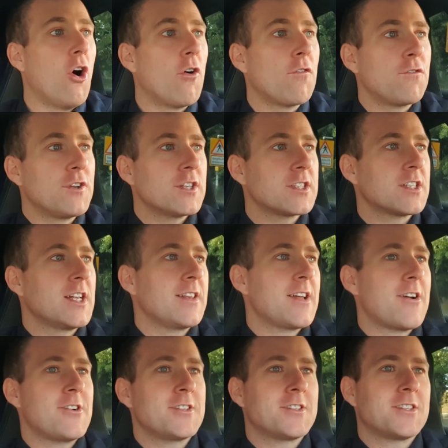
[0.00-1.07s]
Obviously
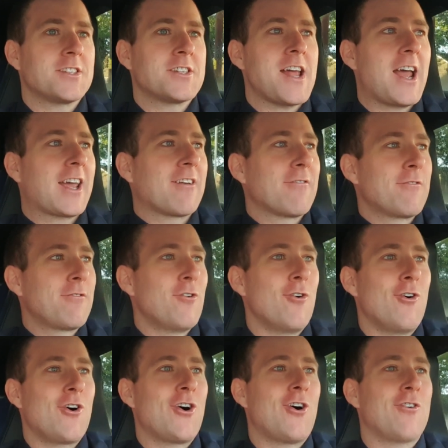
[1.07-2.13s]
there is this nagging thought